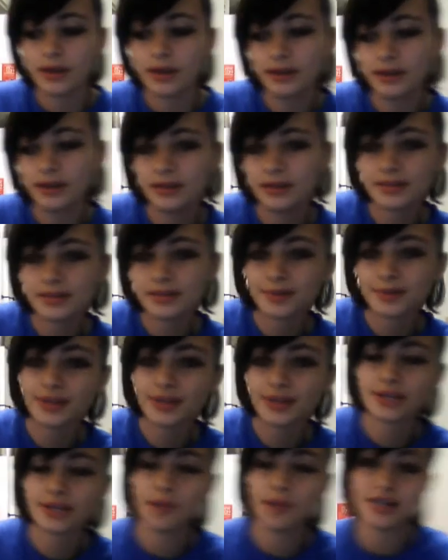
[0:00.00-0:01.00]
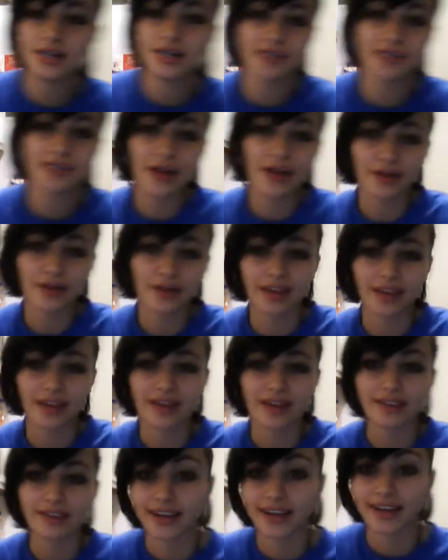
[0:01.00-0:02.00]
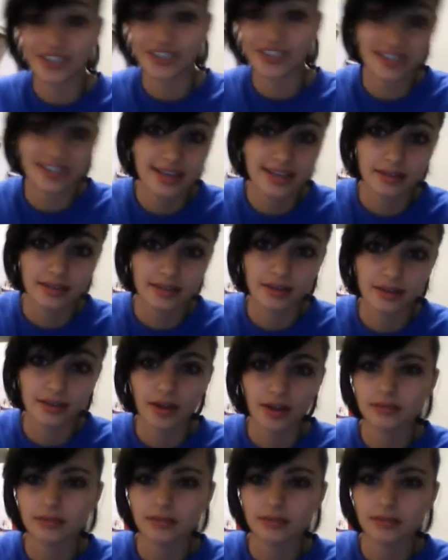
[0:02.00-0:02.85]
is putting a positive outlook on life, like I just did.